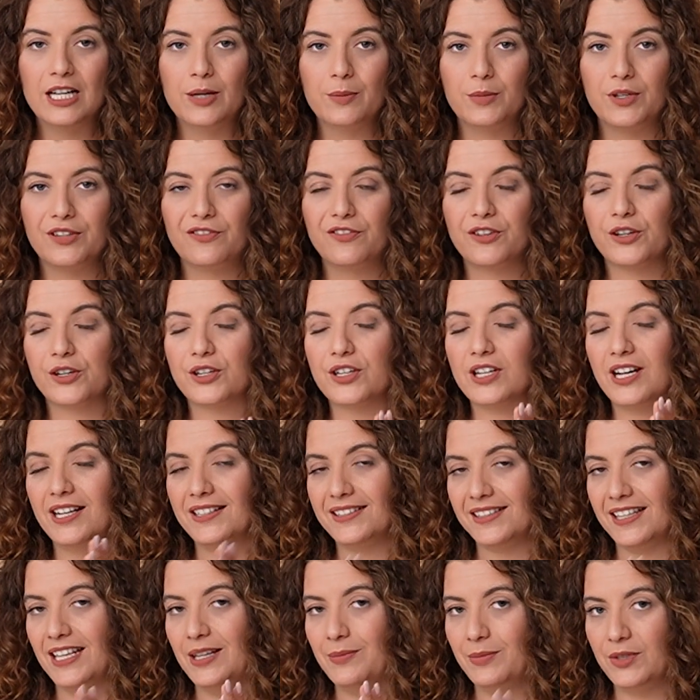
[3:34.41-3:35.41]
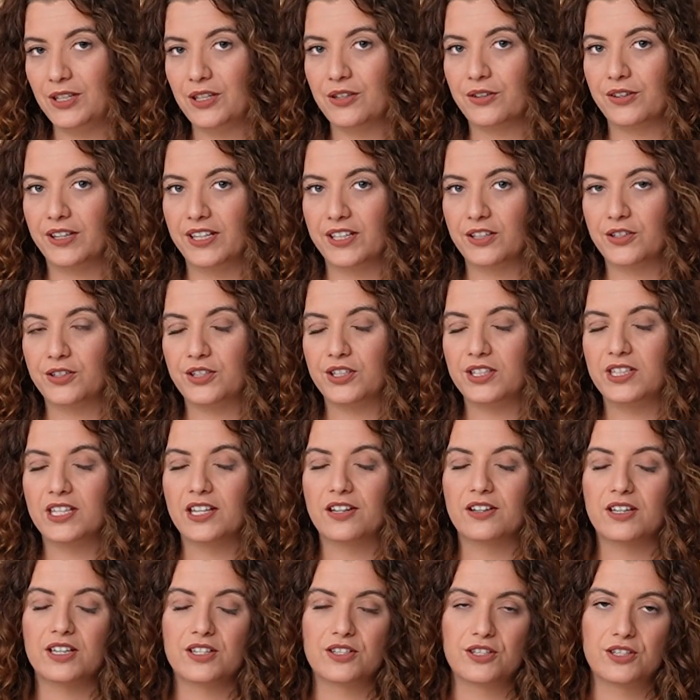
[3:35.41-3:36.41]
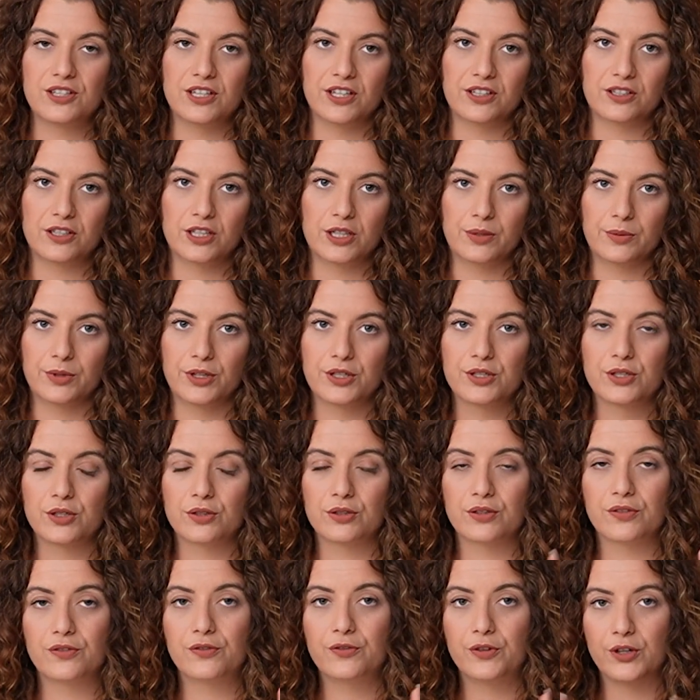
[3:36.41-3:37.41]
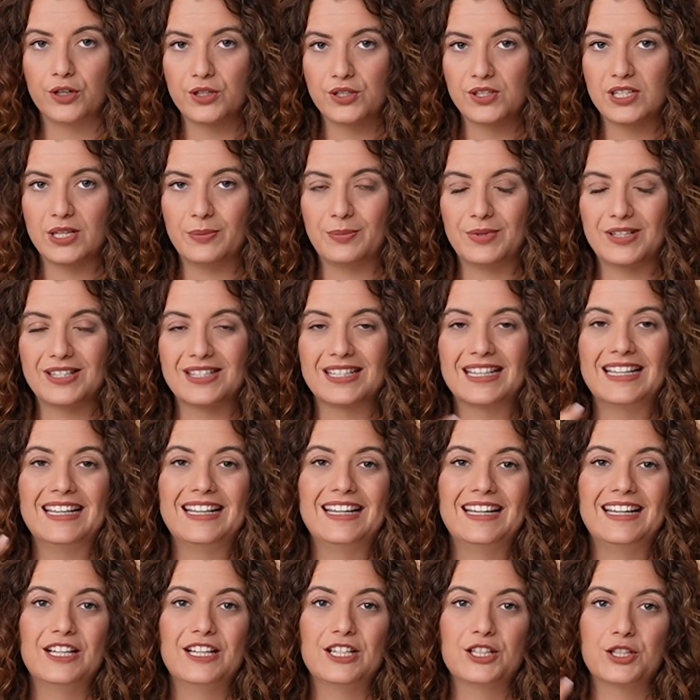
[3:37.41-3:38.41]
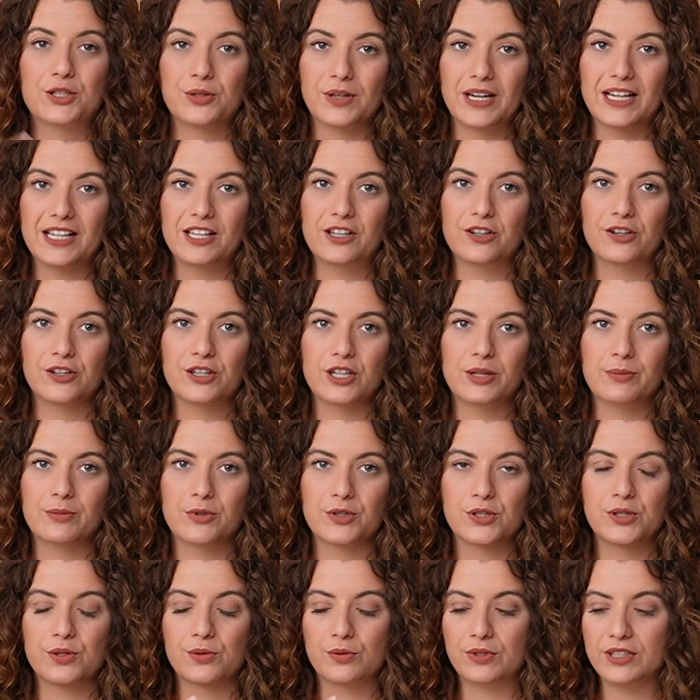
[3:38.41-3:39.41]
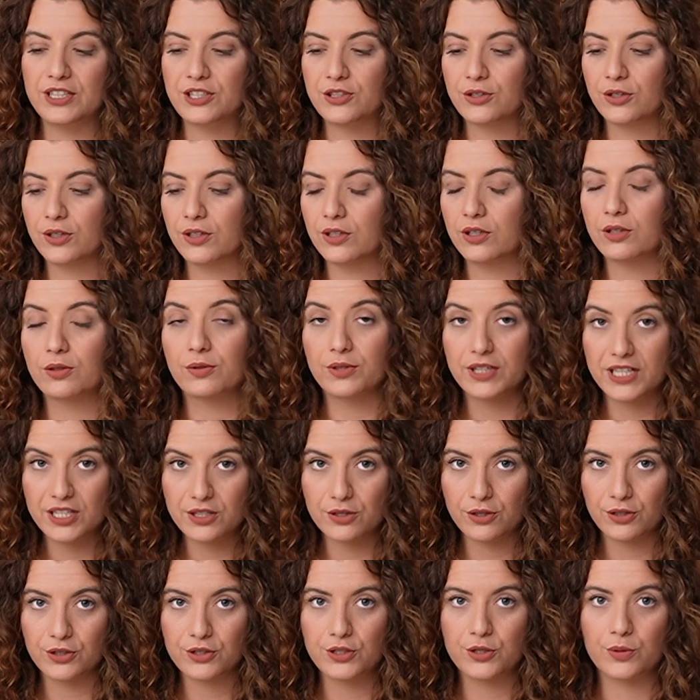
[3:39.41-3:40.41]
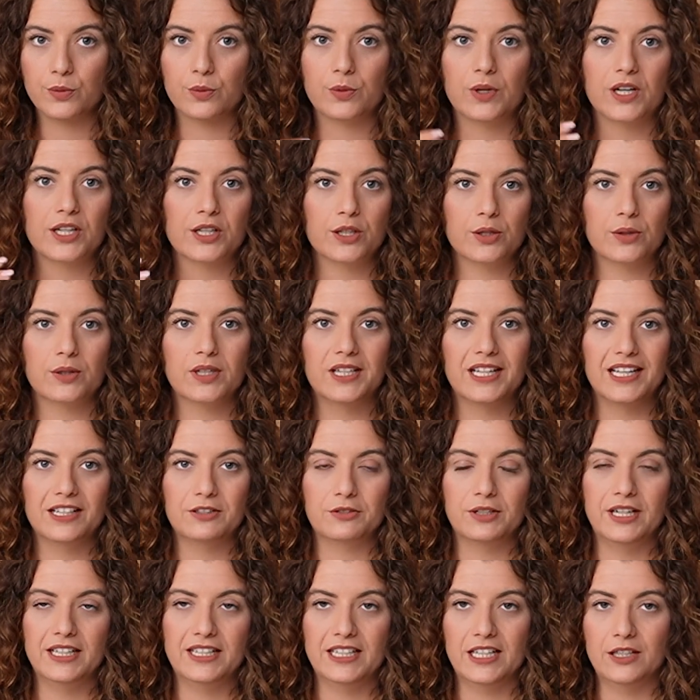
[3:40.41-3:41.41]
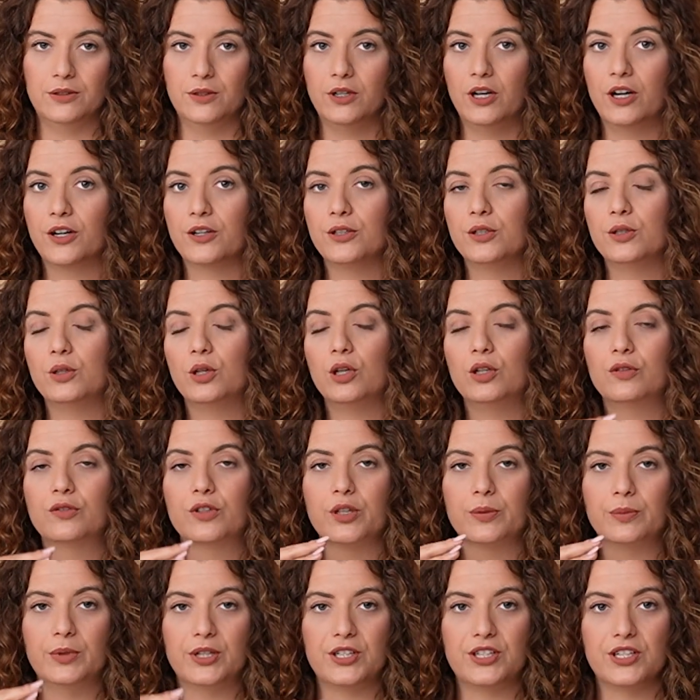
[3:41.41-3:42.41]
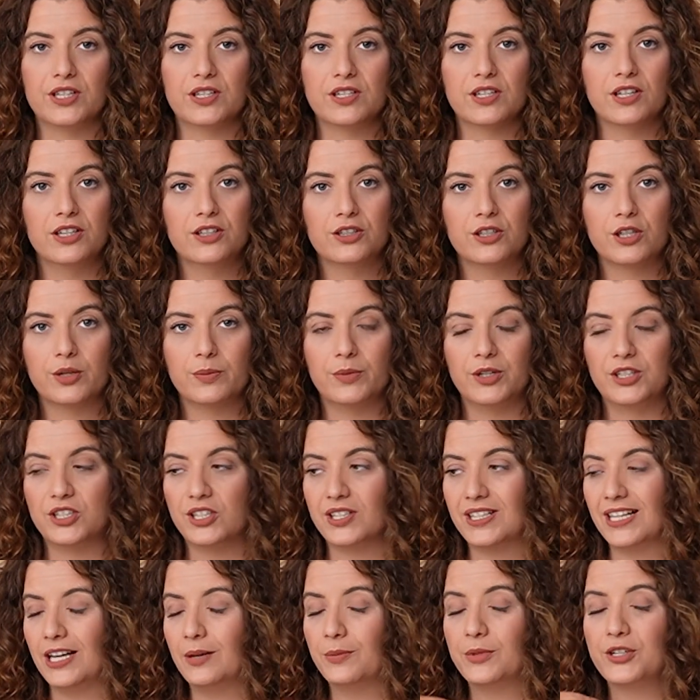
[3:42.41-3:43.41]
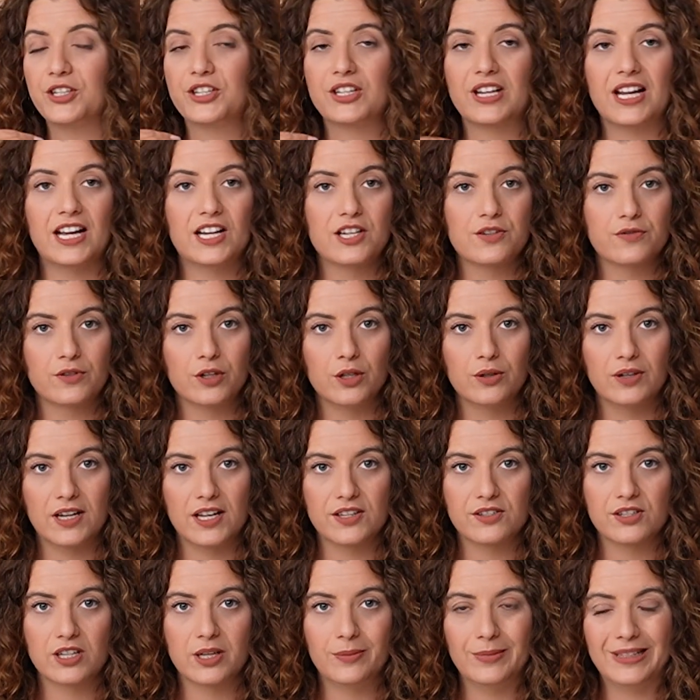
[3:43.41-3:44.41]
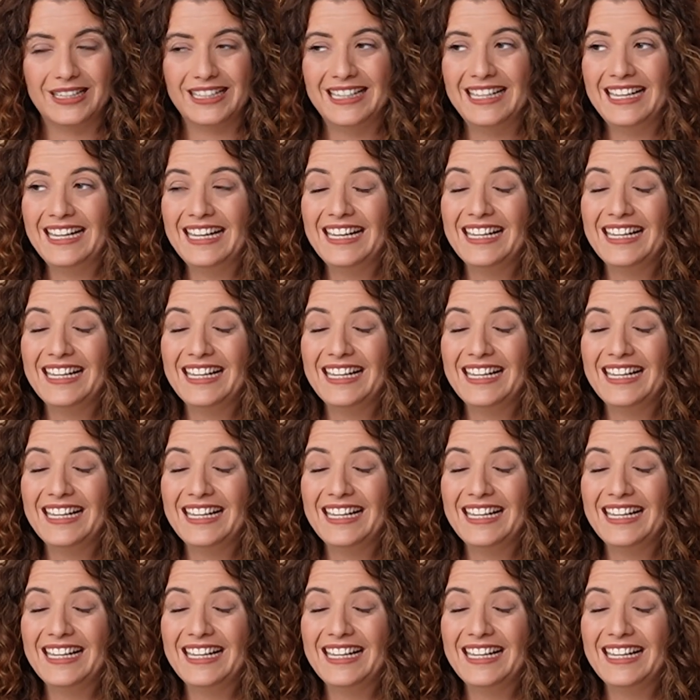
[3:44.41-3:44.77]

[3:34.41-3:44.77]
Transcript: But if you're not aiming your energy there, it's not going to work. So the first step is track your numbers, research where you are at right now. Are you over budget, under budget? How much cash flow has come in?